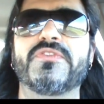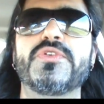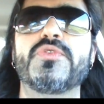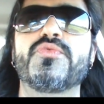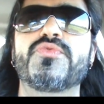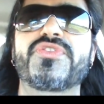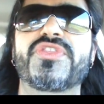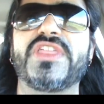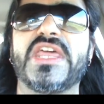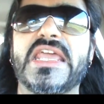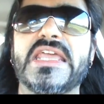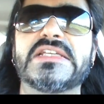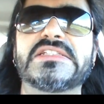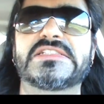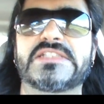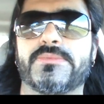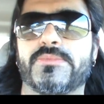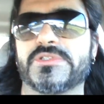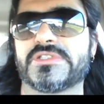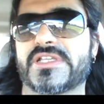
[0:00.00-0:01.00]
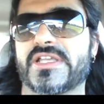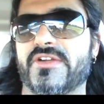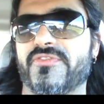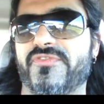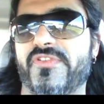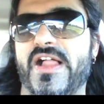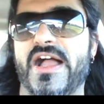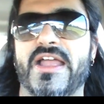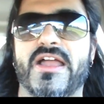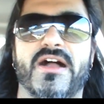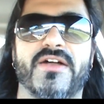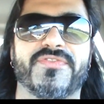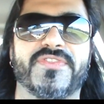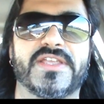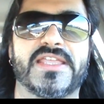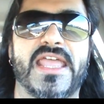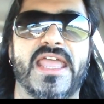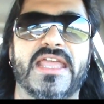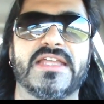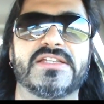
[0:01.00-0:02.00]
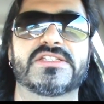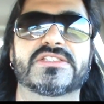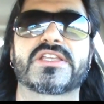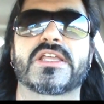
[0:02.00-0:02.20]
If you think someone's going to fly off the cage,